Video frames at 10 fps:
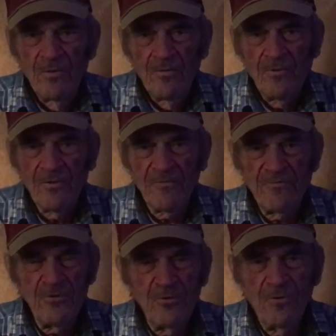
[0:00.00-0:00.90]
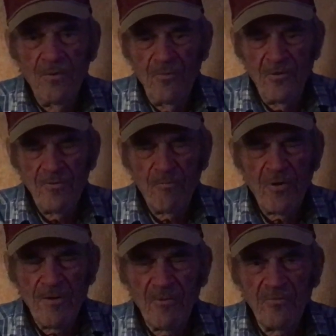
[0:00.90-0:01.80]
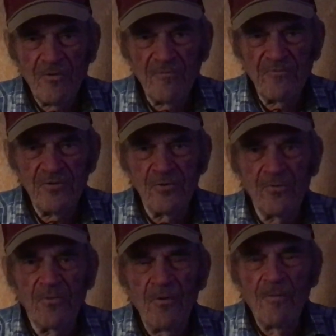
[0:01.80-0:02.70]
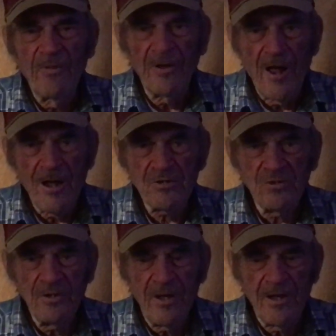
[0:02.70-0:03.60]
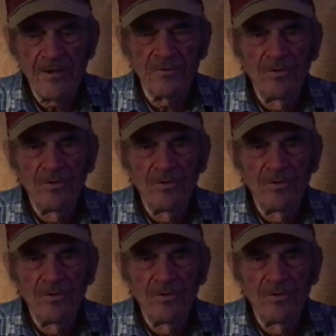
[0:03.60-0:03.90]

one of the few, we were probably one of the few that actually had